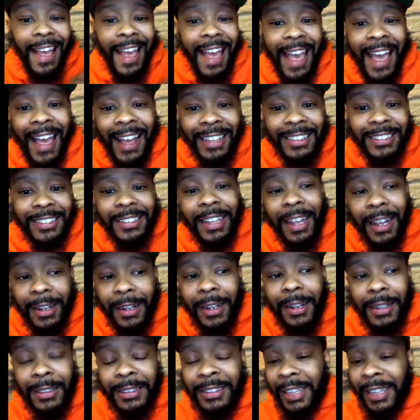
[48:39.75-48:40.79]
as stated
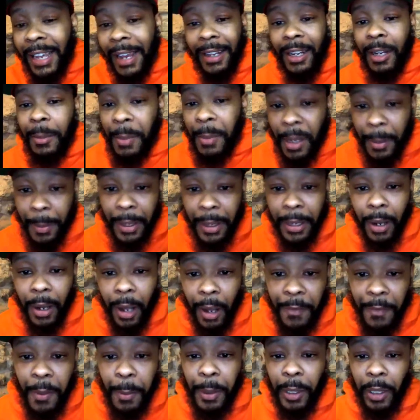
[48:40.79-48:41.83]
in the Second Amendment
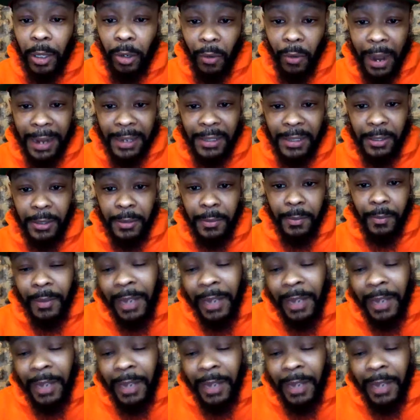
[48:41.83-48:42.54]
of the Bill of Rights.